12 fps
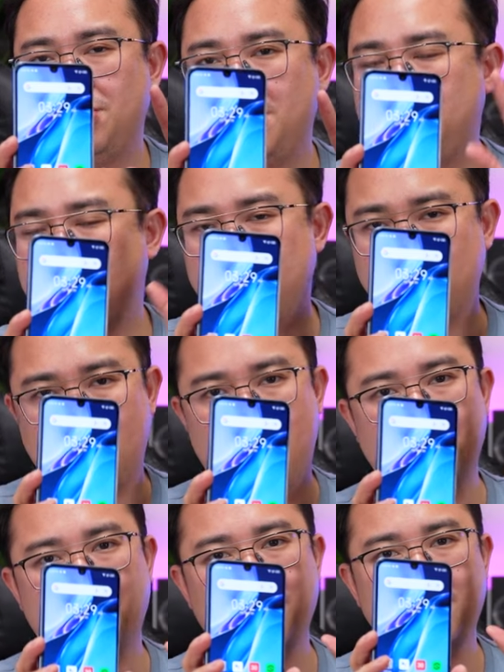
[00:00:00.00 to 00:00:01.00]
range would
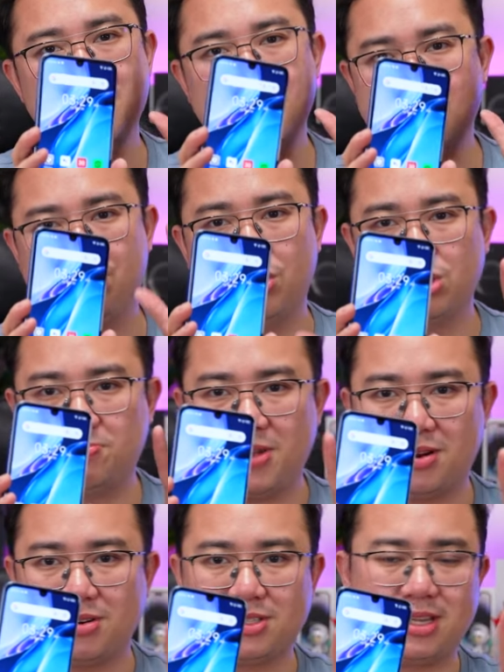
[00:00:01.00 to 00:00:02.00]
offer dual
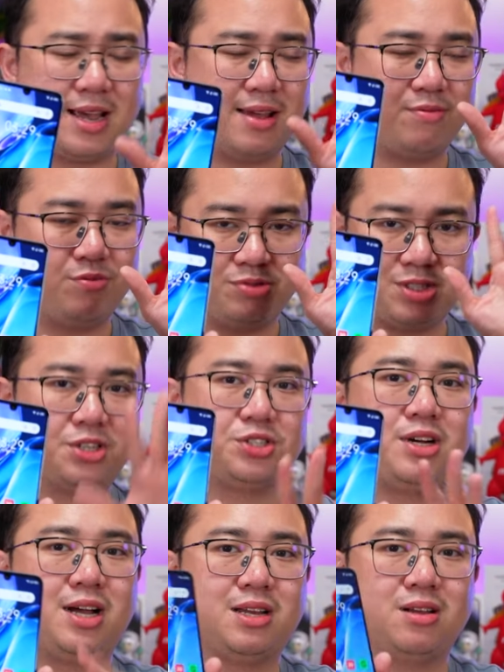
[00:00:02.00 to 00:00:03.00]
speakers and with
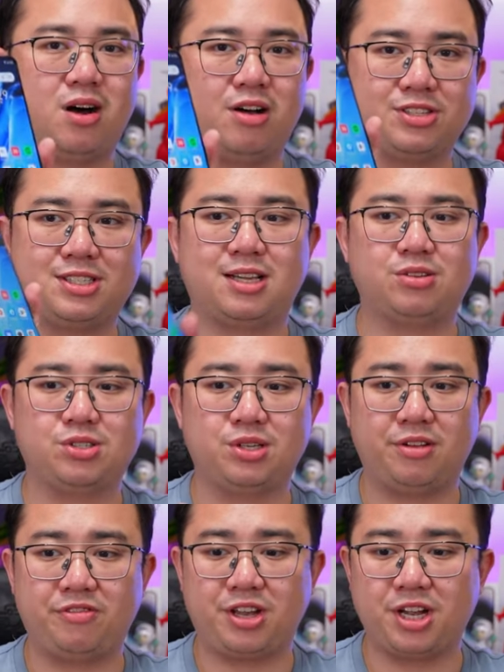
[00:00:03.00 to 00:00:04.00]
such kind of sound
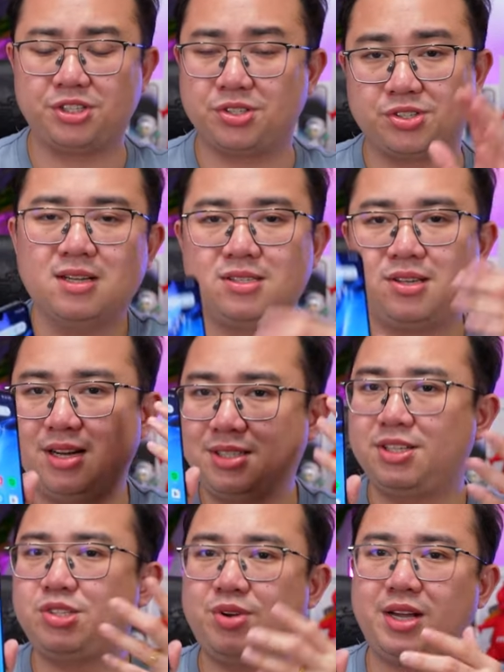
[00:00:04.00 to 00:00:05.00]
certifications. So
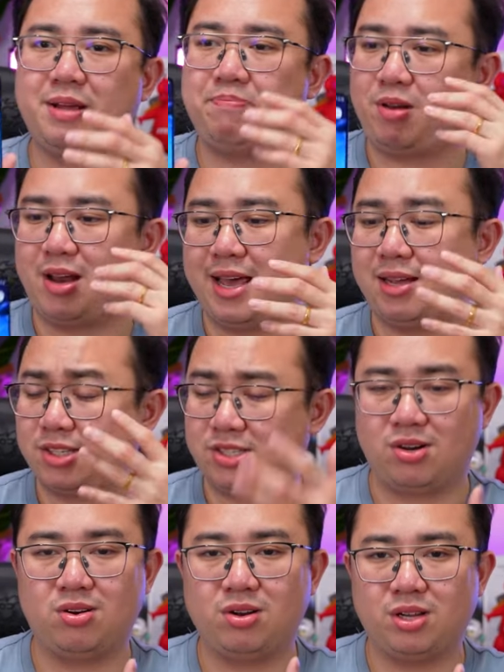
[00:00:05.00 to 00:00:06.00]
let's just quickly play a
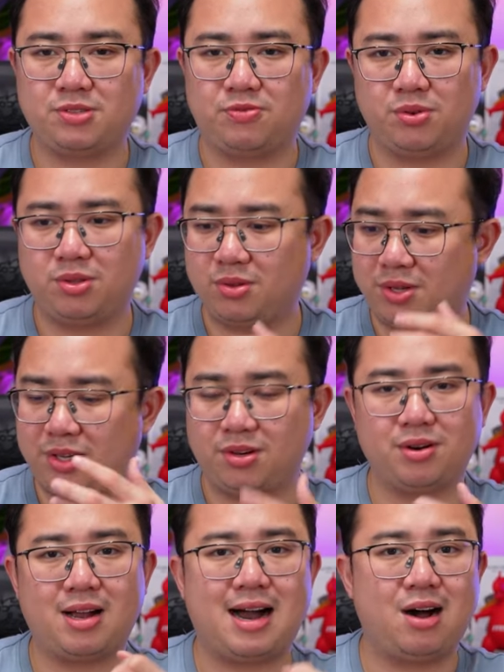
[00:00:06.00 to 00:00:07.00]
song on this phone to
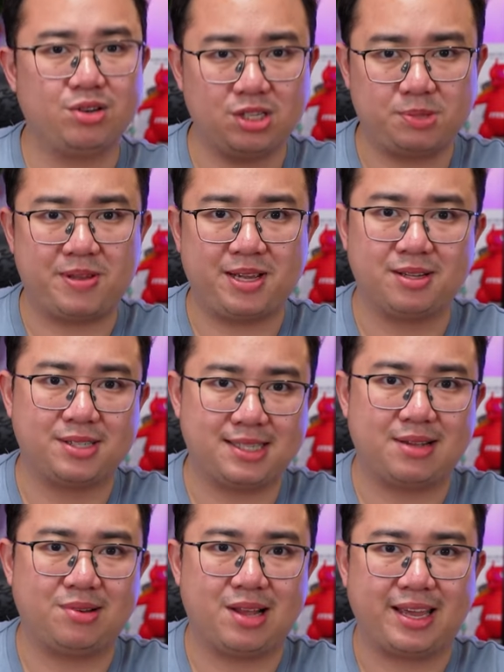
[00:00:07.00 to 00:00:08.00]
hear how the speakers
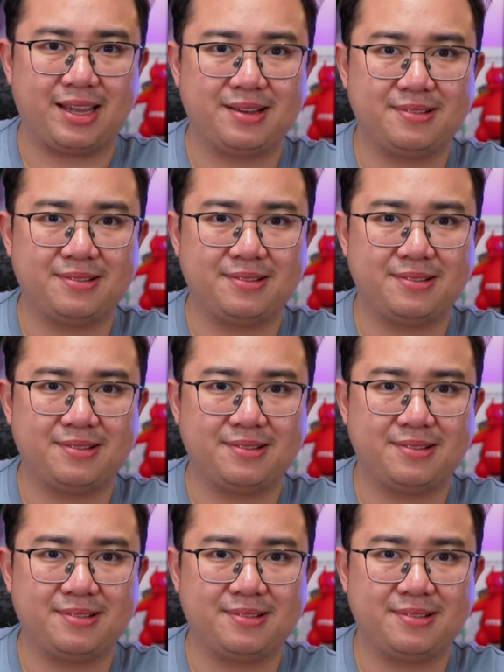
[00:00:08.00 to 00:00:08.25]
sound like.